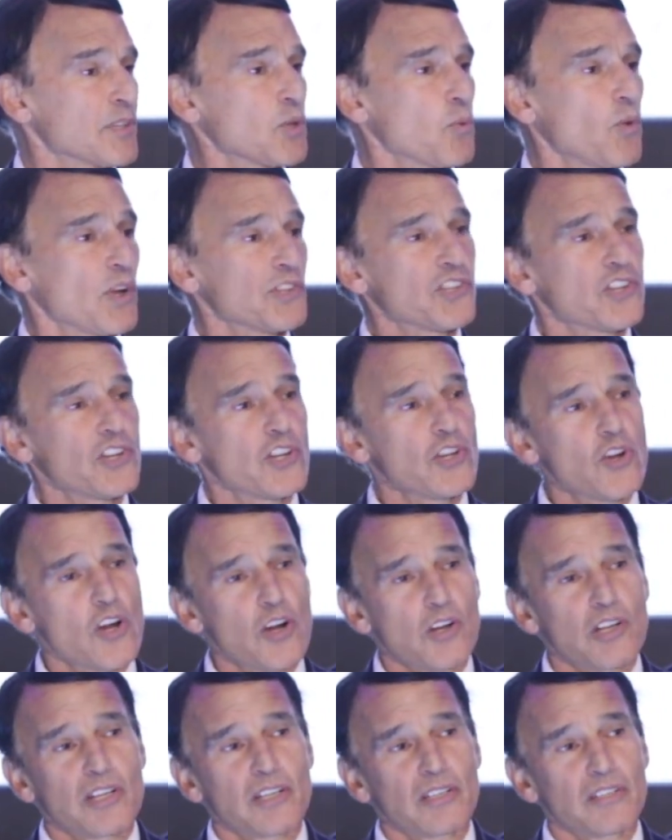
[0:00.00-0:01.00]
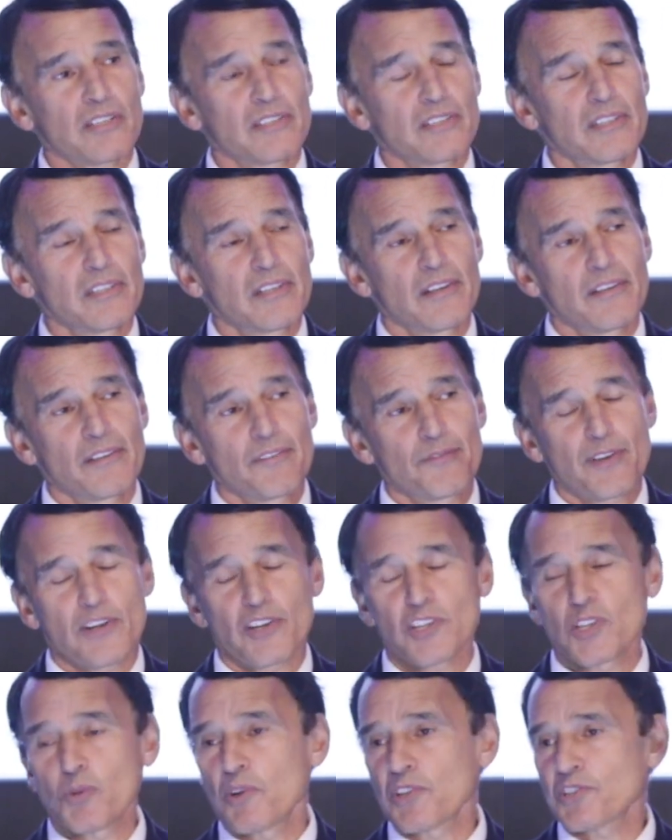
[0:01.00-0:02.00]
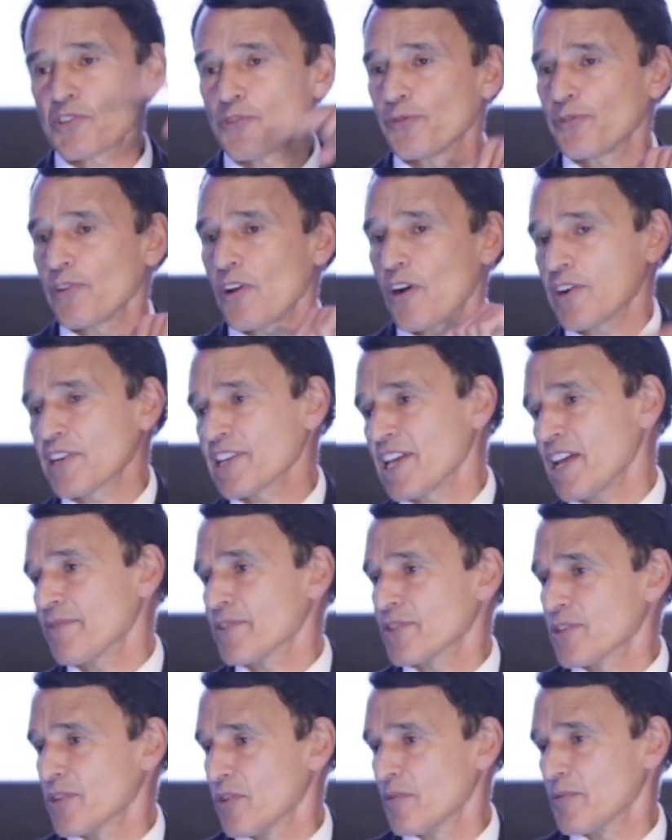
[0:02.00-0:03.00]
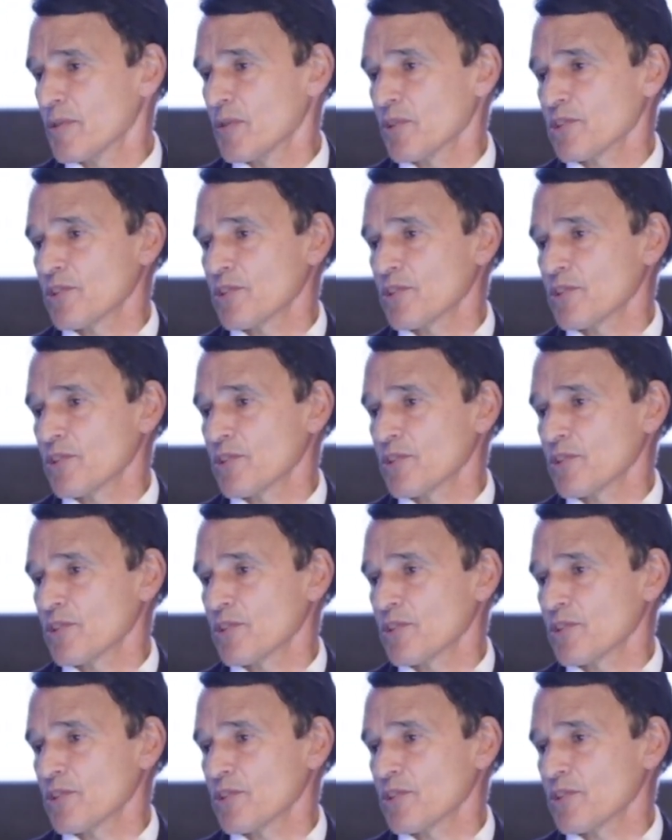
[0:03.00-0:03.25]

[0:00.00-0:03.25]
But the ones in New York figured the ones in Florida gave it to him,